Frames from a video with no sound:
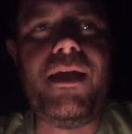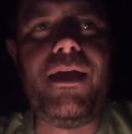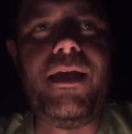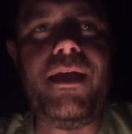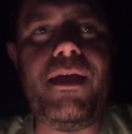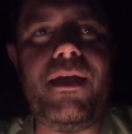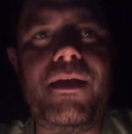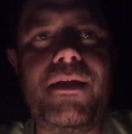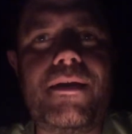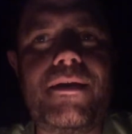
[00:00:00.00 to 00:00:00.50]

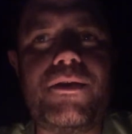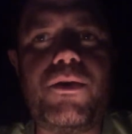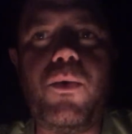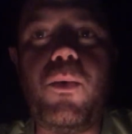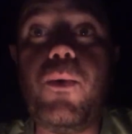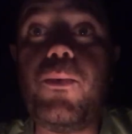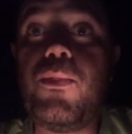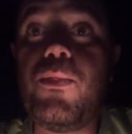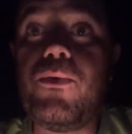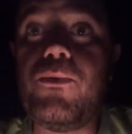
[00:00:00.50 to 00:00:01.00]
And
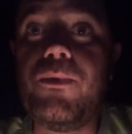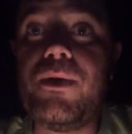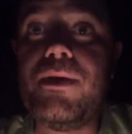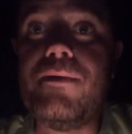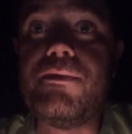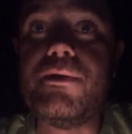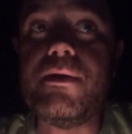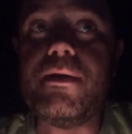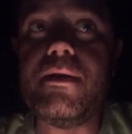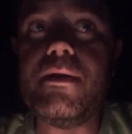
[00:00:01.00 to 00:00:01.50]
quote the
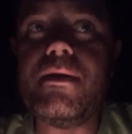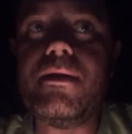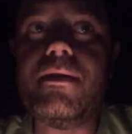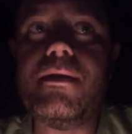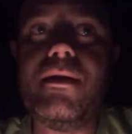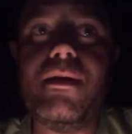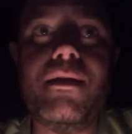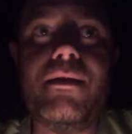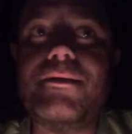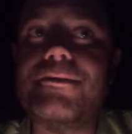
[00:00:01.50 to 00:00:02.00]
raven,
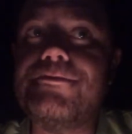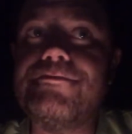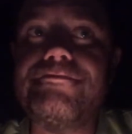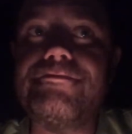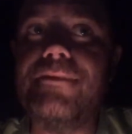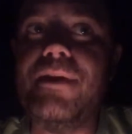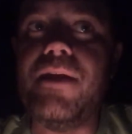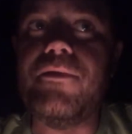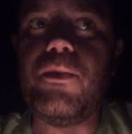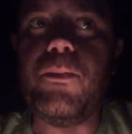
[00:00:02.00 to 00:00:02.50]

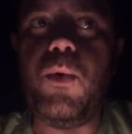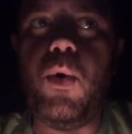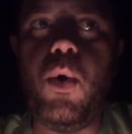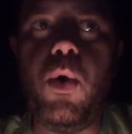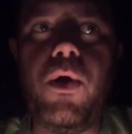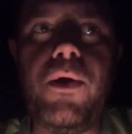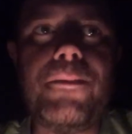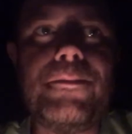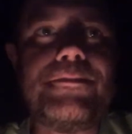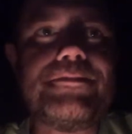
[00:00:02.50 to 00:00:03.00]
nevermore.